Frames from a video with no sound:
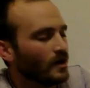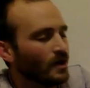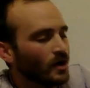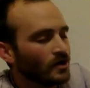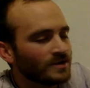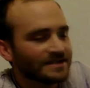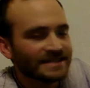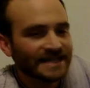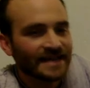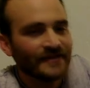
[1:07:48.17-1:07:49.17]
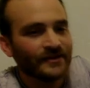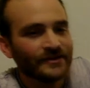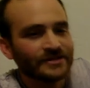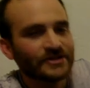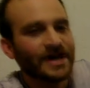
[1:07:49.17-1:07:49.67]
Hold it together
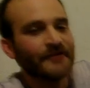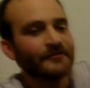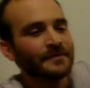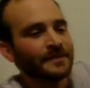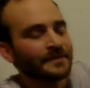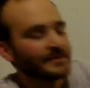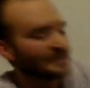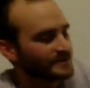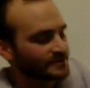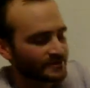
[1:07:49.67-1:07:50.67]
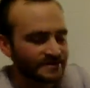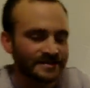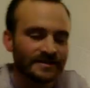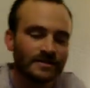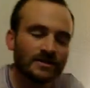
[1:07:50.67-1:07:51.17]
and try to remember that you're
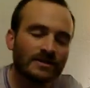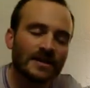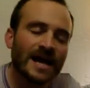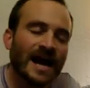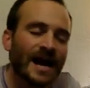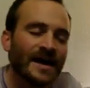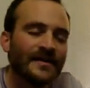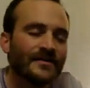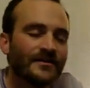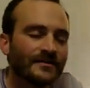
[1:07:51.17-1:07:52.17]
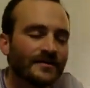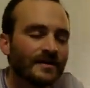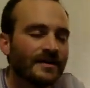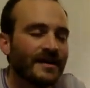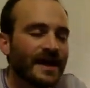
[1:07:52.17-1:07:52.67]
still alive.
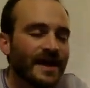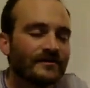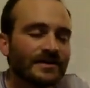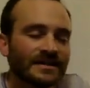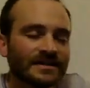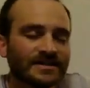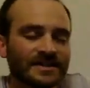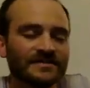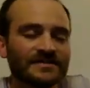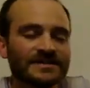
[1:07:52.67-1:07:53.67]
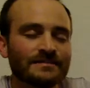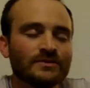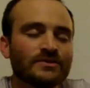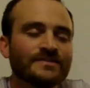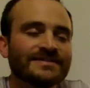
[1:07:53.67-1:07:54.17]
Everything shifts and
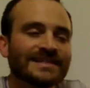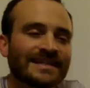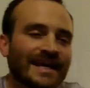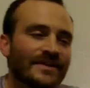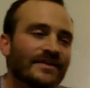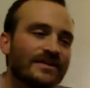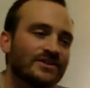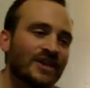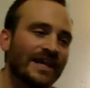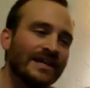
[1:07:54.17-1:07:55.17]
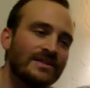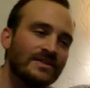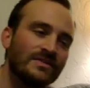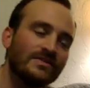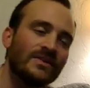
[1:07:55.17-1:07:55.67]
moves together, the
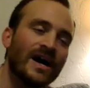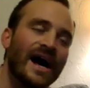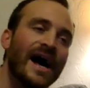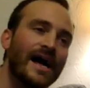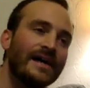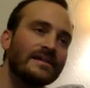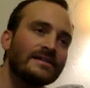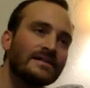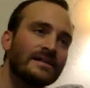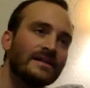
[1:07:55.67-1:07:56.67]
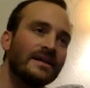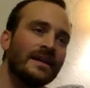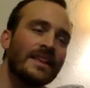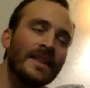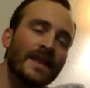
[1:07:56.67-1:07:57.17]
change in your eyes.
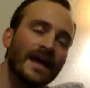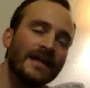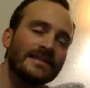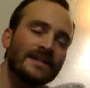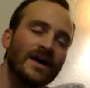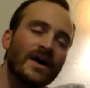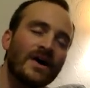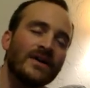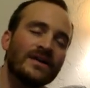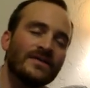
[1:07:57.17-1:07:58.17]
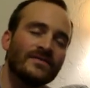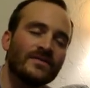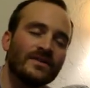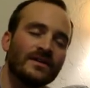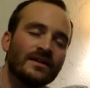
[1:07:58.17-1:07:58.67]
And the nights are
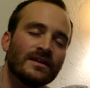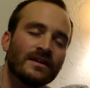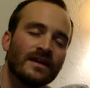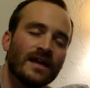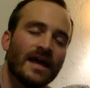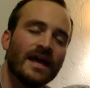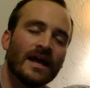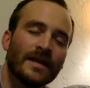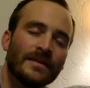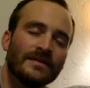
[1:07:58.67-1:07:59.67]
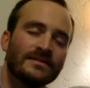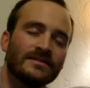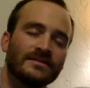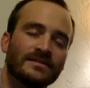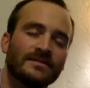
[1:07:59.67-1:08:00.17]
different, and I miss
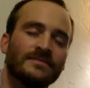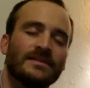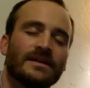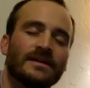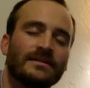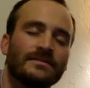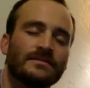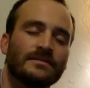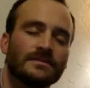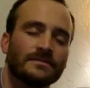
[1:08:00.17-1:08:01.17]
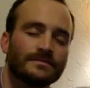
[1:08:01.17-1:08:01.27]
you sometimes.